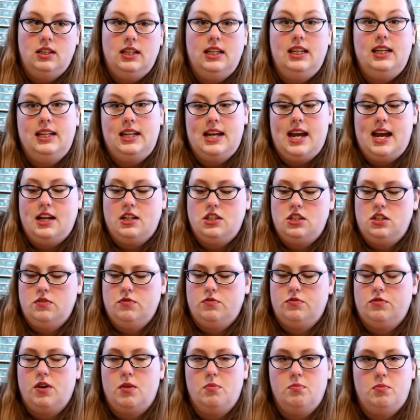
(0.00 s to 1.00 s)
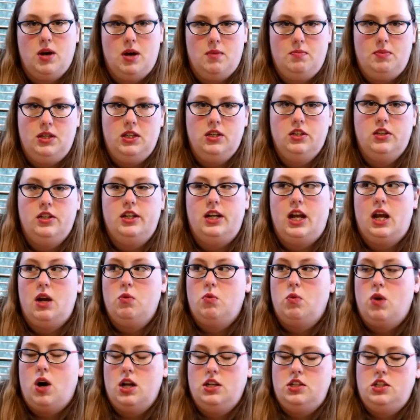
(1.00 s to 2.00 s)
inaction from puppyhood
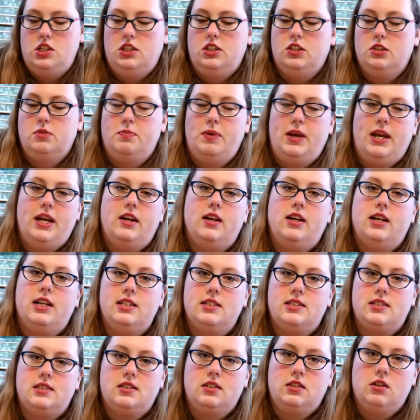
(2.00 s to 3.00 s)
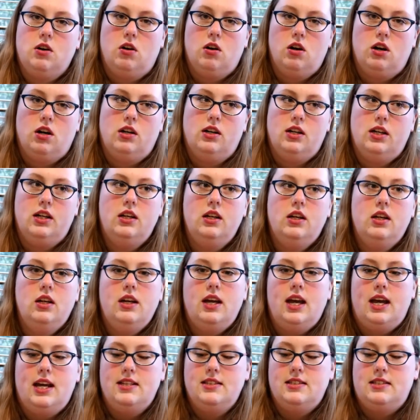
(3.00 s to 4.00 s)
and watching their parents guard
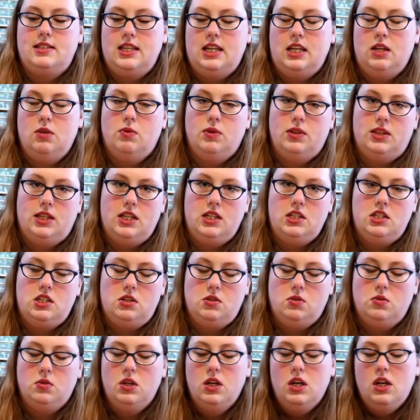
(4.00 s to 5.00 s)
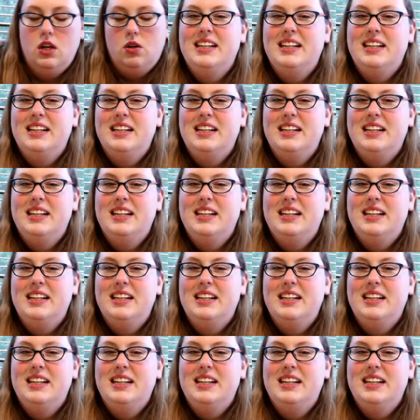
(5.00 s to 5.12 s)
and seeing what they do.